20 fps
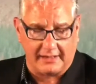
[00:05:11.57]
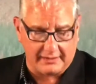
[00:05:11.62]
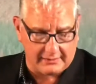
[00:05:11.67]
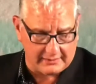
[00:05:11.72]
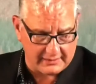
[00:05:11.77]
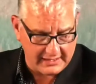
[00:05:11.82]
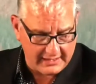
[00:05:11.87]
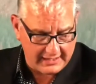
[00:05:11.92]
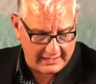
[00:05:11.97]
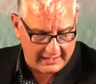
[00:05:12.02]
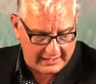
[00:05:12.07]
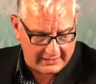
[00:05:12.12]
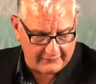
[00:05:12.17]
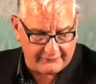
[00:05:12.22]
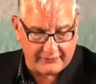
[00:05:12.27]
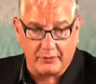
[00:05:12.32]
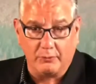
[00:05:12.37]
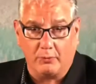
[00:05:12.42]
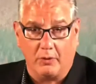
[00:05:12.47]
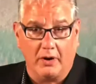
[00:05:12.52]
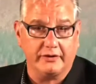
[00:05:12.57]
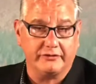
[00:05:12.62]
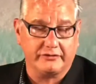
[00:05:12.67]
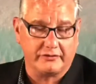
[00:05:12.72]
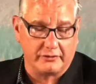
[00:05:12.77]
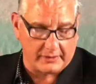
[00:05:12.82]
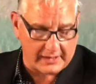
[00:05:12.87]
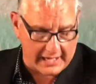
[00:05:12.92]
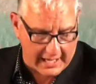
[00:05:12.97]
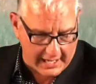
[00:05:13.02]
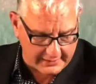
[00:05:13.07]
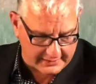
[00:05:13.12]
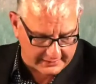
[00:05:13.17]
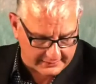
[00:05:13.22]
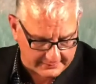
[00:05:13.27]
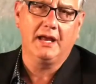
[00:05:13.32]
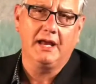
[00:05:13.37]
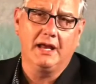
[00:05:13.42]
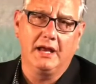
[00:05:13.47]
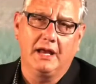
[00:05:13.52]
it if it was created.